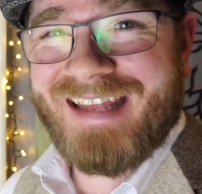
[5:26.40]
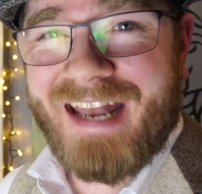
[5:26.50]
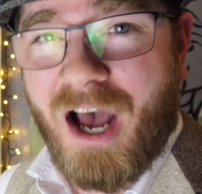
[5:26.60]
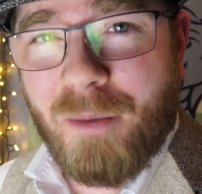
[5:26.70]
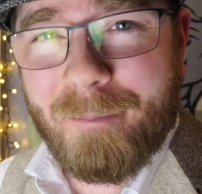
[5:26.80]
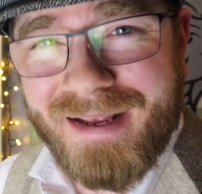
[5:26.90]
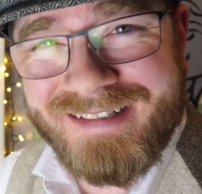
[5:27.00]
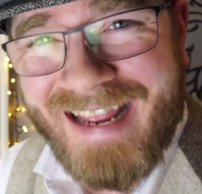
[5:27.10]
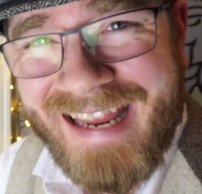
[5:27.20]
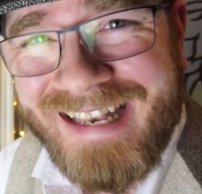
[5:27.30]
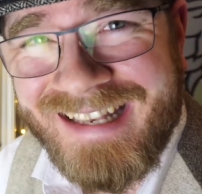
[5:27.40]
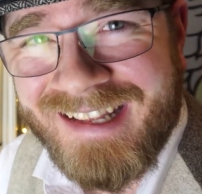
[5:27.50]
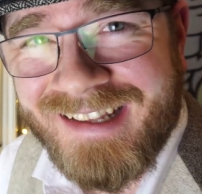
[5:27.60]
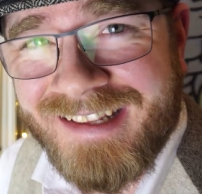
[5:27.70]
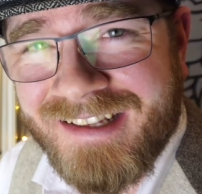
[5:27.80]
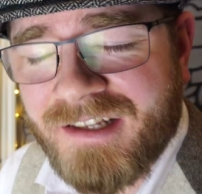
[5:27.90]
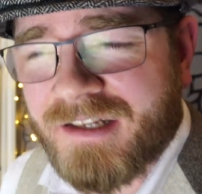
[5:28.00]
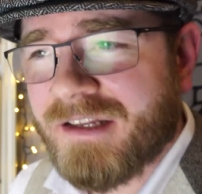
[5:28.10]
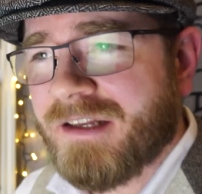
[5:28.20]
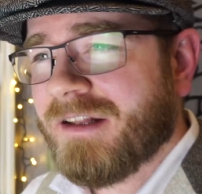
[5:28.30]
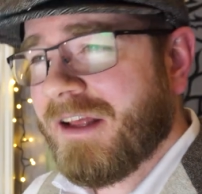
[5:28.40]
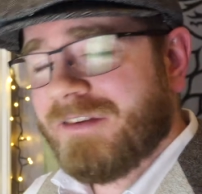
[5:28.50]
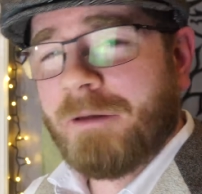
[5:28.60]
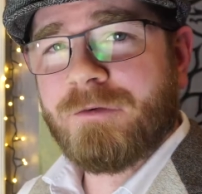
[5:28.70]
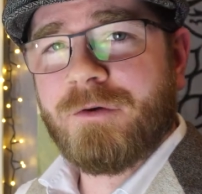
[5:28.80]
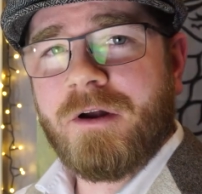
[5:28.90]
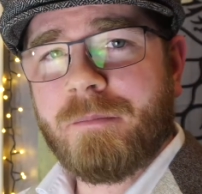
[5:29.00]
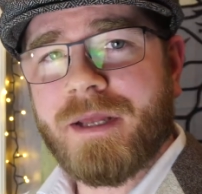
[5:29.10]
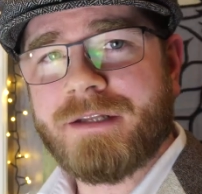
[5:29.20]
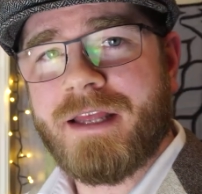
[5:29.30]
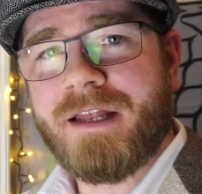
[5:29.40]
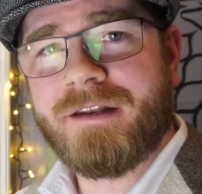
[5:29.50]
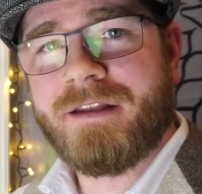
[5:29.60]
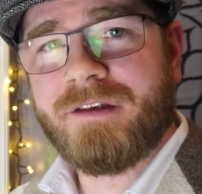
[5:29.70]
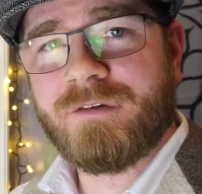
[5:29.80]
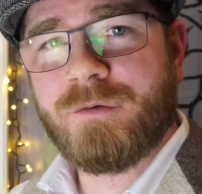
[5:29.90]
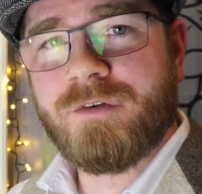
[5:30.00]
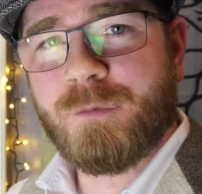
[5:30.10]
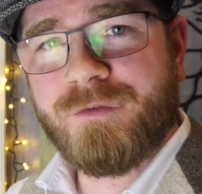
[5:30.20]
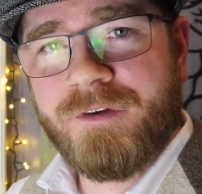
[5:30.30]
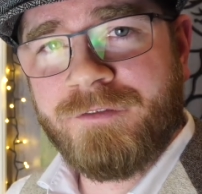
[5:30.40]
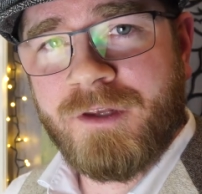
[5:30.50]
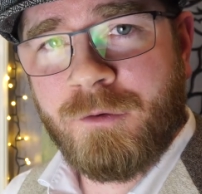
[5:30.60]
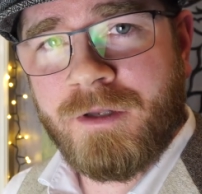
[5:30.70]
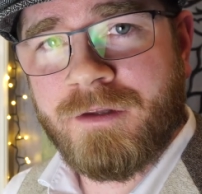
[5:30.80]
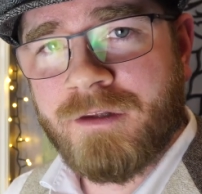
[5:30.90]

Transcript: 10. Ardbeg 10! Last time I saw Ardbeg 10 in Tesco's it was 50 quid.